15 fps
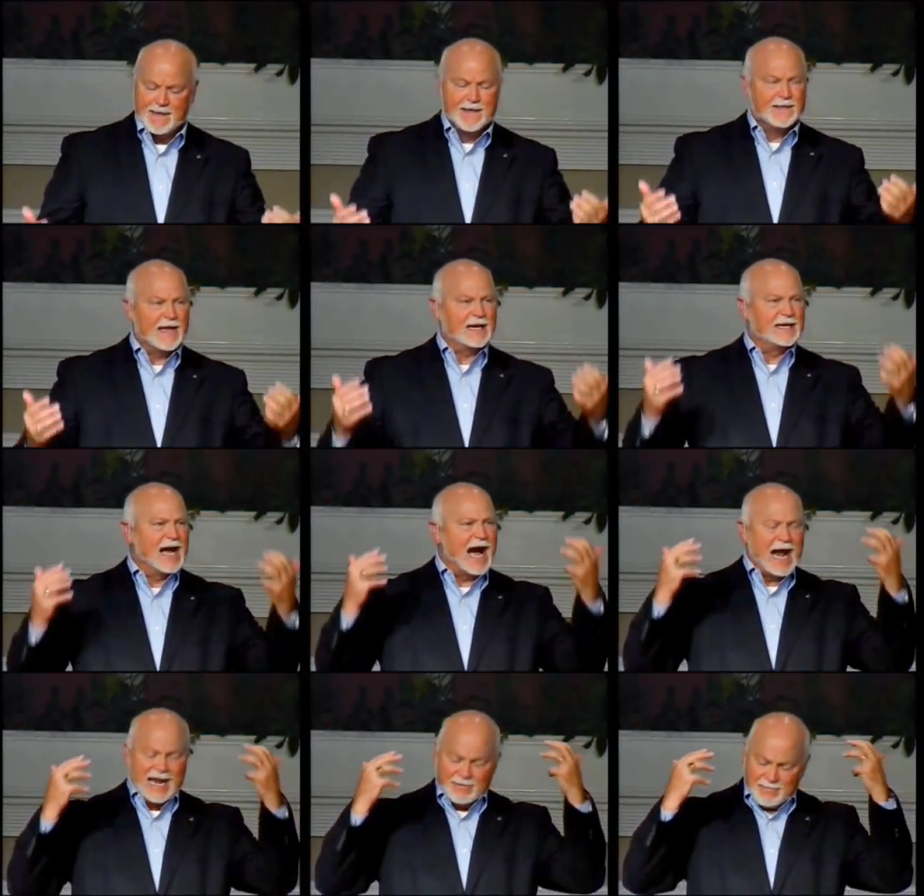that
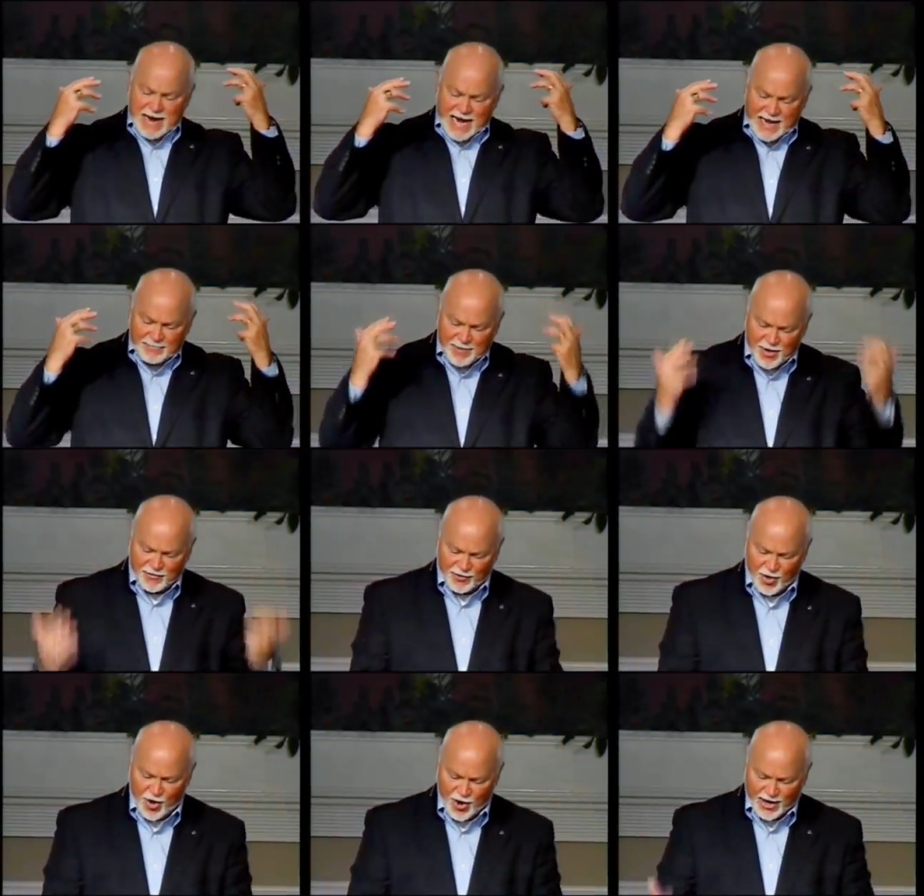God had made him both
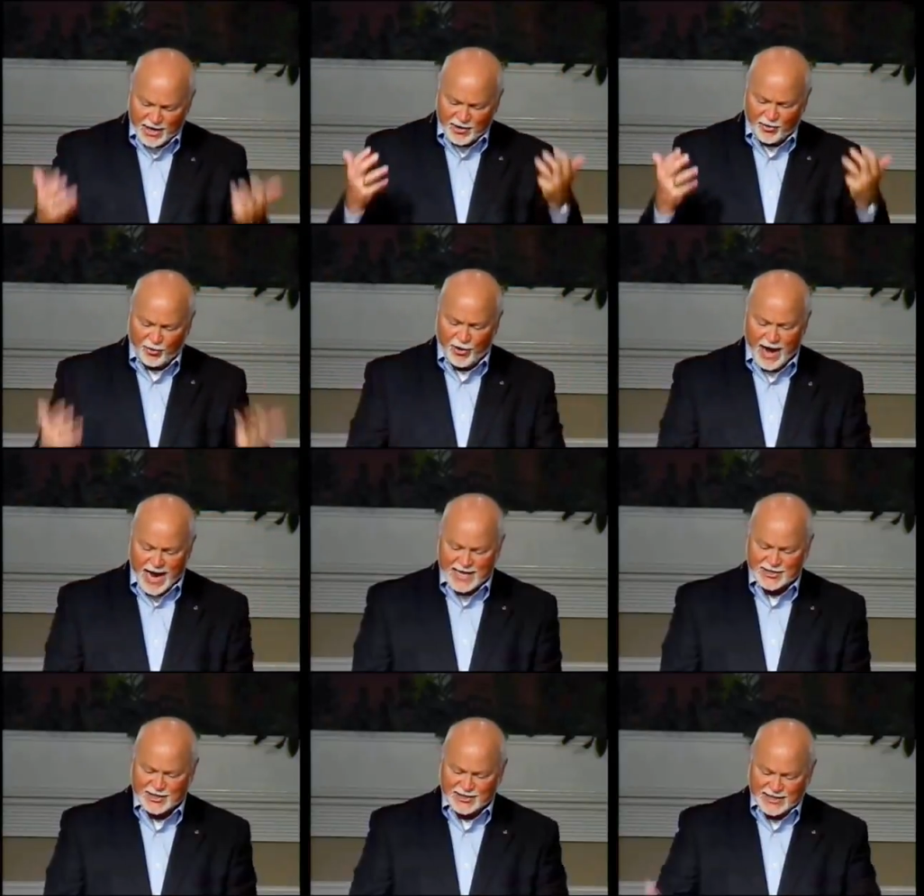Lord and
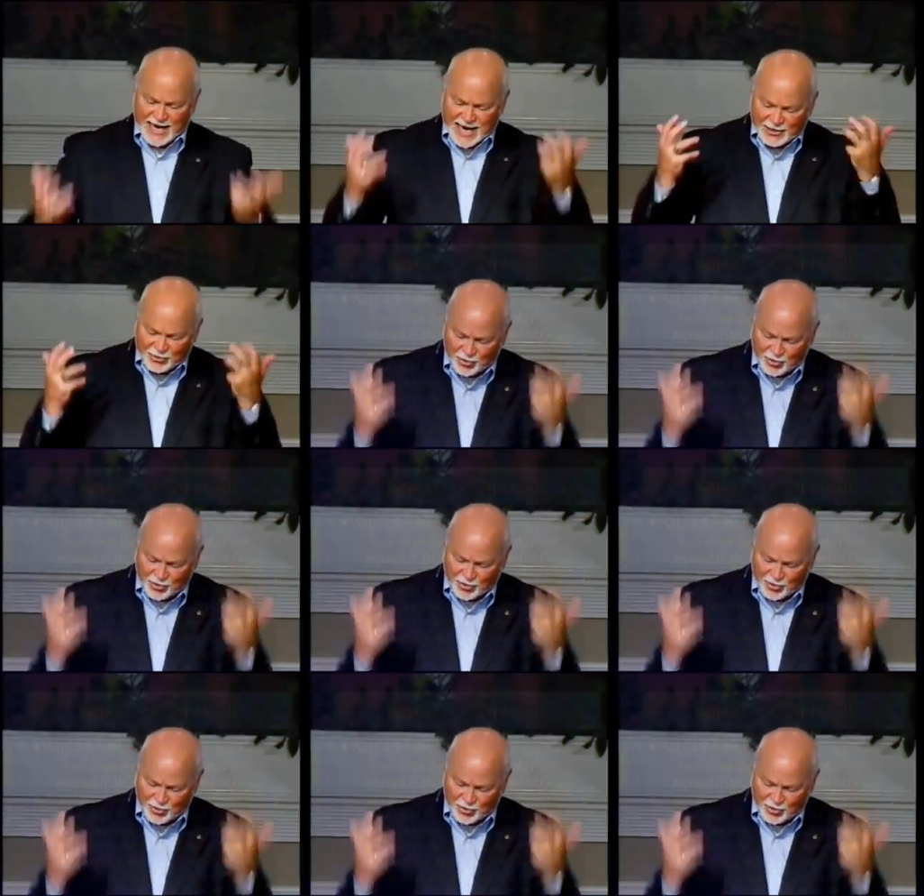Christ, that they had